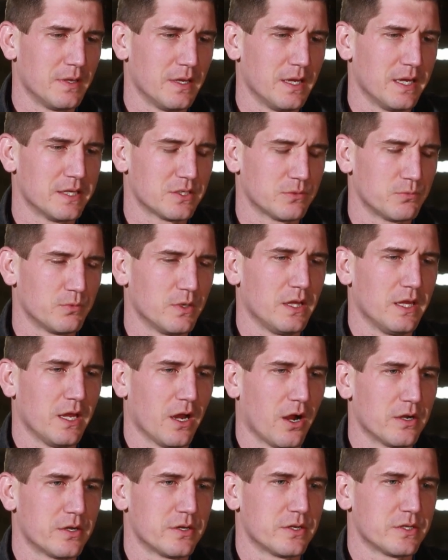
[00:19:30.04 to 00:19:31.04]
It's really
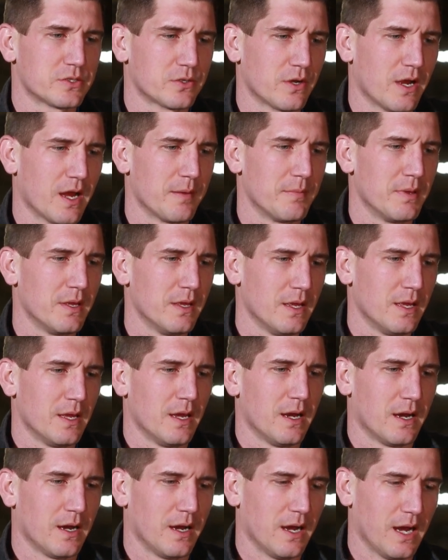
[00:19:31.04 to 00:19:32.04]
hard to describe.
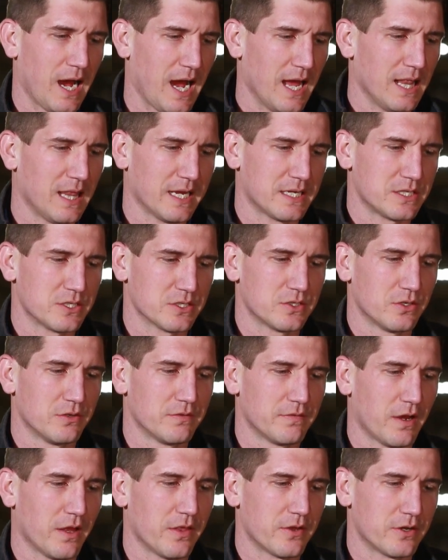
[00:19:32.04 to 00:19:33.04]
I like to
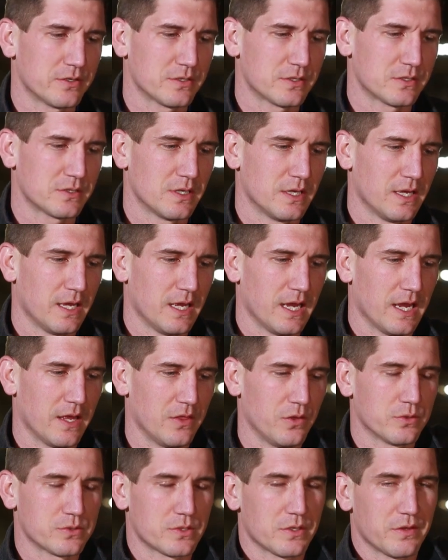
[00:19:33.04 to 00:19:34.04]
serve others, and
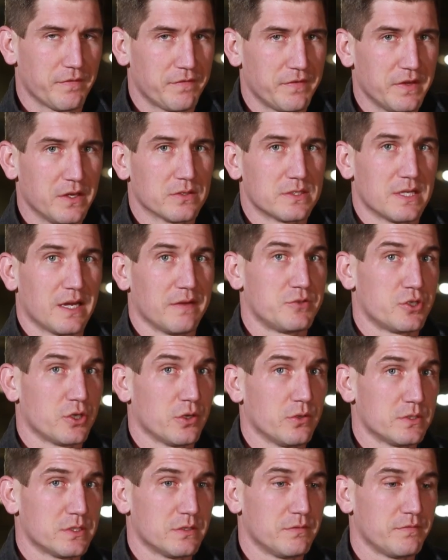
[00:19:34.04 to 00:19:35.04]
those are the fields I've
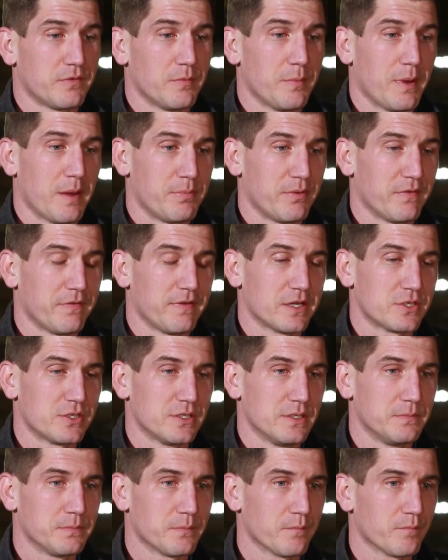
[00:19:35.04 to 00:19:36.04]
chosen for my
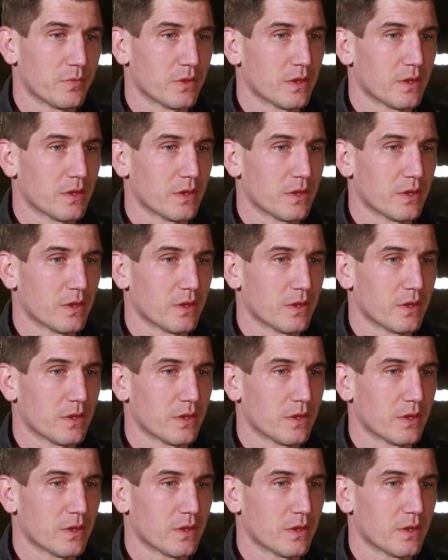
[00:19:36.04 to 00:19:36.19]
profession.